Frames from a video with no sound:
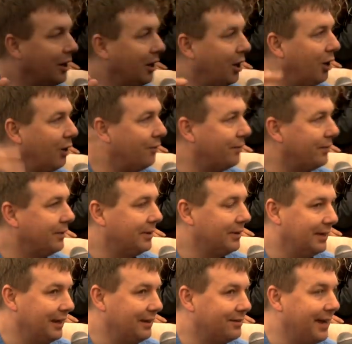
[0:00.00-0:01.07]
of
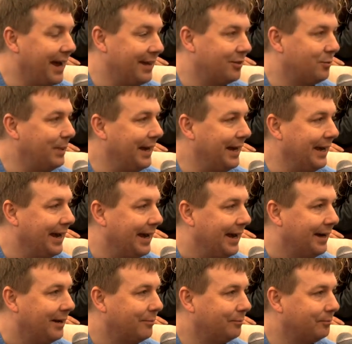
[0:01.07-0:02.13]
these tents being here